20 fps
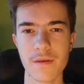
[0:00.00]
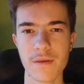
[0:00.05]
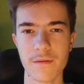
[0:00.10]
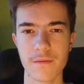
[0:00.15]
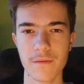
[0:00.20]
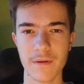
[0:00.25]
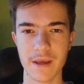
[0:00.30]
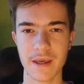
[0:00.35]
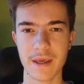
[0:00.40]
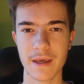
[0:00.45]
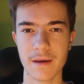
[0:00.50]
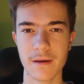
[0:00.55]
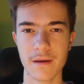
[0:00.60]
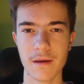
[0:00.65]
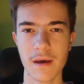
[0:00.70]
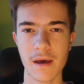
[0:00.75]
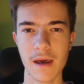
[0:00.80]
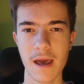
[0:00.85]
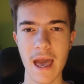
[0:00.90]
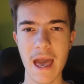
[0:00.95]
3.
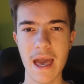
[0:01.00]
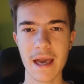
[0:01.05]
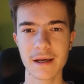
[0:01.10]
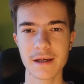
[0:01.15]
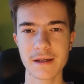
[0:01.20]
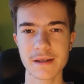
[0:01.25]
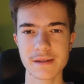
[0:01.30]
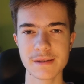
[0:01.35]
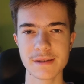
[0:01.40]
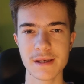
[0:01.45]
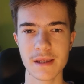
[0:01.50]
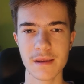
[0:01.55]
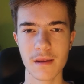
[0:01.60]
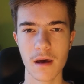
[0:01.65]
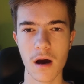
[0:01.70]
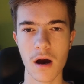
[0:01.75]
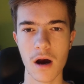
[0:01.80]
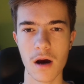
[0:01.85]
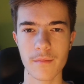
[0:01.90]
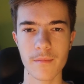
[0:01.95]
Atkins and
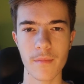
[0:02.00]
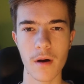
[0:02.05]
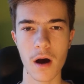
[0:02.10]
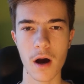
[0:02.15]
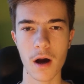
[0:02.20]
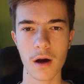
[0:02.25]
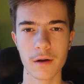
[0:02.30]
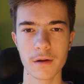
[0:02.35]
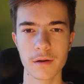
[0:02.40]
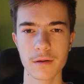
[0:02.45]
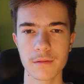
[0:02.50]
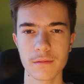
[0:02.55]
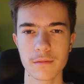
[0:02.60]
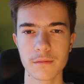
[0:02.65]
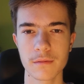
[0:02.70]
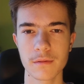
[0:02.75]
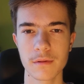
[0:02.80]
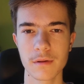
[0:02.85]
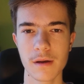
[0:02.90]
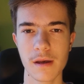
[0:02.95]
Arbor.
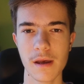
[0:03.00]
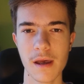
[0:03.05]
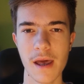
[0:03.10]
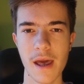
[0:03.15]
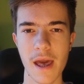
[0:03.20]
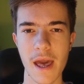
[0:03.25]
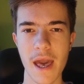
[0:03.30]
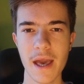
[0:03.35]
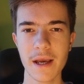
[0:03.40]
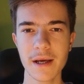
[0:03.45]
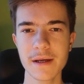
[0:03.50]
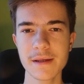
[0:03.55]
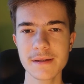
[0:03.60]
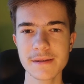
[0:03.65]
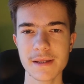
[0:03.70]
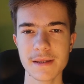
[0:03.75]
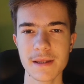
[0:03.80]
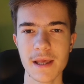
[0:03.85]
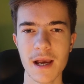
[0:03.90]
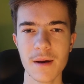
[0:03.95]

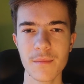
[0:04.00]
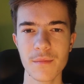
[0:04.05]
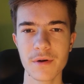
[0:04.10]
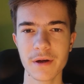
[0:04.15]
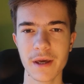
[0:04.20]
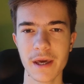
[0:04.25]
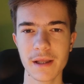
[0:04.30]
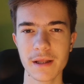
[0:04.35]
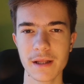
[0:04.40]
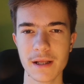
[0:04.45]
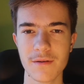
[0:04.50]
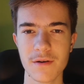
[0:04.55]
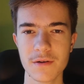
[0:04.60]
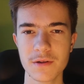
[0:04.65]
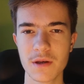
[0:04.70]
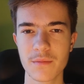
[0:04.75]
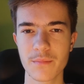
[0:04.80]
Atkins and Arbor gained a lot